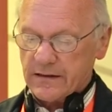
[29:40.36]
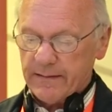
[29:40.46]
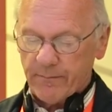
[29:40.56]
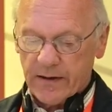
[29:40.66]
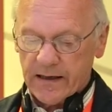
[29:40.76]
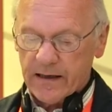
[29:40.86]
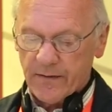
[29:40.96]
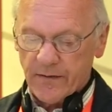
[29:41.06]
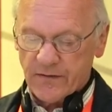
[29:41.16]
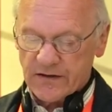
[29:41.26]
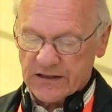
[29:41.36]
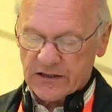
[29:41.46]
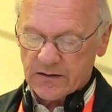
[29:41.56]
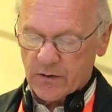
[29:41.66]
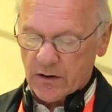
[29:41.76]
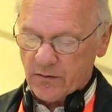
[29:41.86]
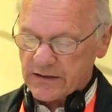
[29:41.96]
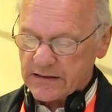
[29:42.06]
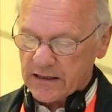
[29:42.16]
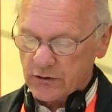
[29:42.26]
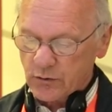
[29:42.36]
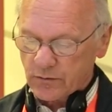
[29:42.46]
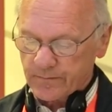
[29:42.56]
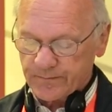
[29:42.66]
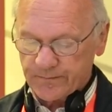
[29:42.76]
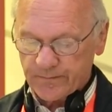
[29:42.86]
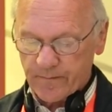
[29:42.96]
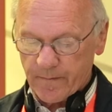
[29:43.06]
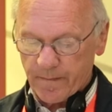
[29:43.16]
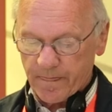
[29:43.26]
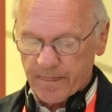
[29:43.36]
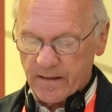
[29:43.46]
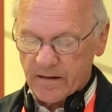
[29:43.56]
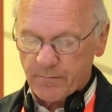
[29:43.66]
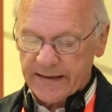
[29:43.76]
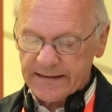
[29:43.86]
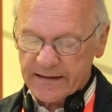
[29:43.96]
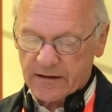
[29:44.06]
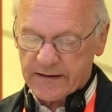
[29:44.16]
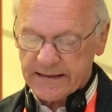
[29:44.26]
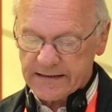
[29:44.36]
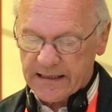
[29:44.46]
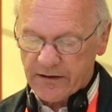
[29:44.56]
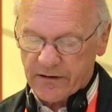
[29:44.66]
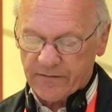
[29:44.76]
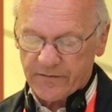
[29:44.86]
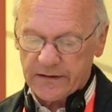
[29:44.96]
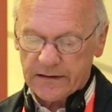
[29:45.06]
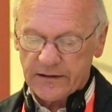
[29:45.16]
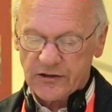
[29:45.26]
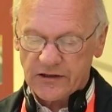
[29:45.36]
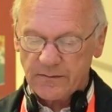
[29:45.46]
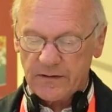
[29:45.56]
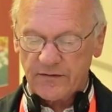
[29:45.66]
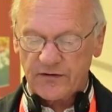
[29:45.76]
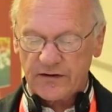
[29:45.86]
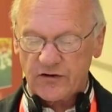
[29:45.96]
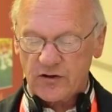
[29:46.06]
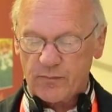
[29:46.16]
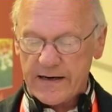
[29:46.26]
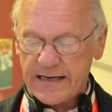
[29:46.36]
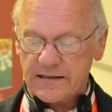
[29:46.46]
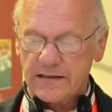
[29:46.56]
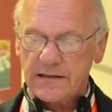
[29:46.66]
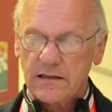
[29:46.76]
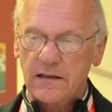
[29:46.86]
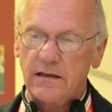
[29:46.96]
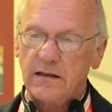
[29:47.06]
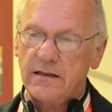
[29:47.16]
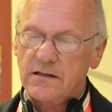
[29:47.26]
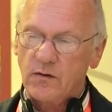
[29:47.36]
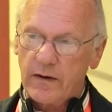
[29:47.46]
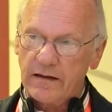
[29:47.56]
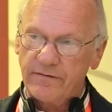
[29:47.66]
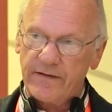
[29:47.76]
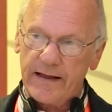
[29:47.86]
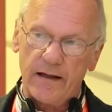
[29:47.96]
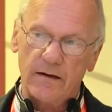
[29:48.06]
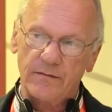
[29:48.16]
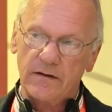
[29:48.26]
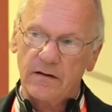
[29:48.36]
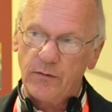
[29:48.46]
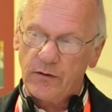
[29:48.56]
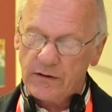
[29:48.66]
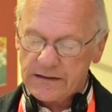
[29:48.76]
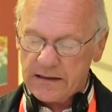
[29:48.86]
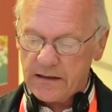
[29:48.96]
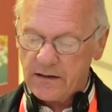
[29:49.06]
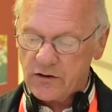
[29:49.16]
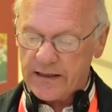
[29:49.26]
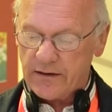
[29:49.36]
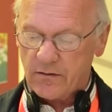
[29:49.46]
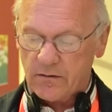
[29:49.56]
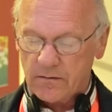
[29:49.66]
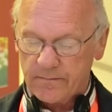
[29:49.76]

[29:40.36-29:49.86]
Empire, the system known as Kanun. The basic criterion for the legitimacy of such a practice is the welfare of the community in general.